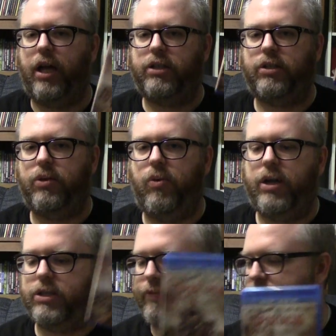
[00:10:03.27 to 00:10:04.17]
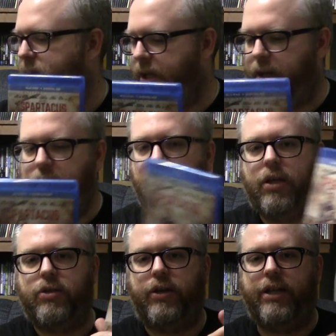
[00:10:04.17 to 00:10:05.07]
actually watch the film again.
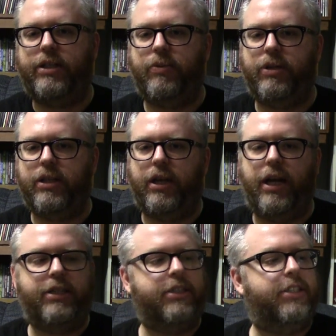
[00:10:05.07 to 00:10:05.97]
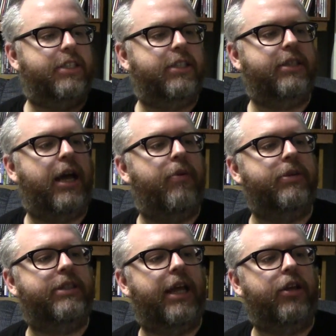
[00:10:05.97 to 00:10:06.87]
So nineteen, we're into the nineteen sixties now
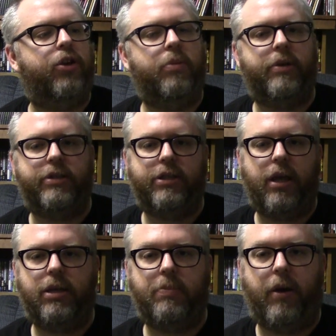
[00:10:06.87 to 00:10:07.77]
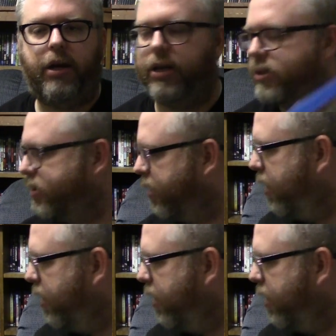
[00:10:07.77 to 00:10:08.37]
with Stanley Kubrick's Spartacus.